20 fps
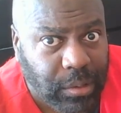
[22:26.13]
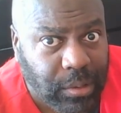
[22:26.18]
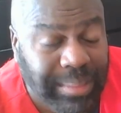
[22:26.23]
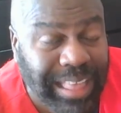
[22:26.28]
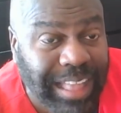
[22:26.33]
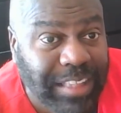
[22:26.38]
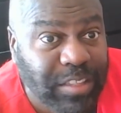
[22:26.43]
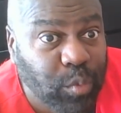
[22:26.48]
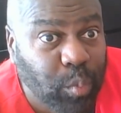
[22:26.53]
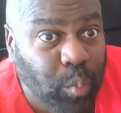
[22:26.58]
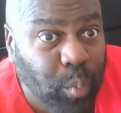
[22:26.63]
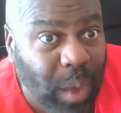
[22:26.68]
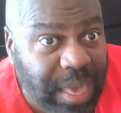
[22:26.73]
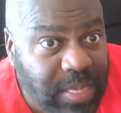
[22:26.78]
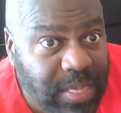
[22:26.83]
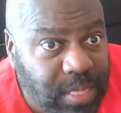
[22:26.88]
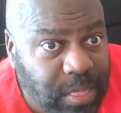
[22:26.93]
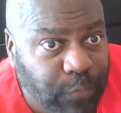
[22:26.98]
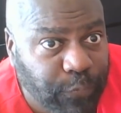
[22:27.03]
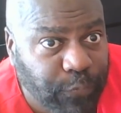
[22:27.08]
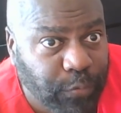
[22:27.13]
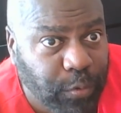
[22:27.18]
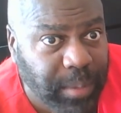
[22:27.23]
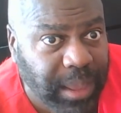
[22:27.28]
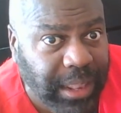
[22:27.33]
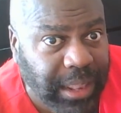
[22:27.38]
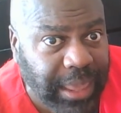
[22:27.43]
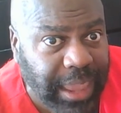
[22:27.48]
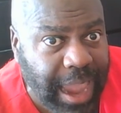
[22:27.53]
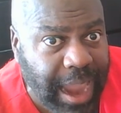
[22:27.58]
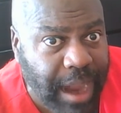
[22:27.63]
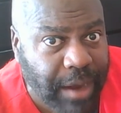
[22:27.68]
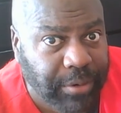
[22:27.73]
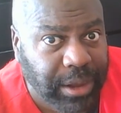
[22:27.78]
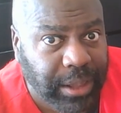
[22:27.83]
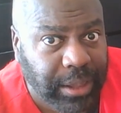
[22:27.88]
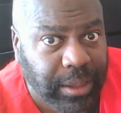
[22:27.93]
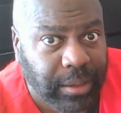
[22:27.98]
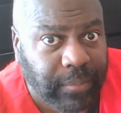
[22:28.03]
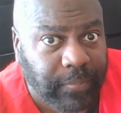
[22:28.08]
That's with the
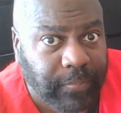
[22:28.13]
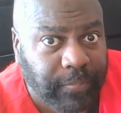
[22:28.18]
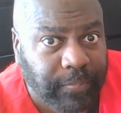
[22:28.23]
familiarity.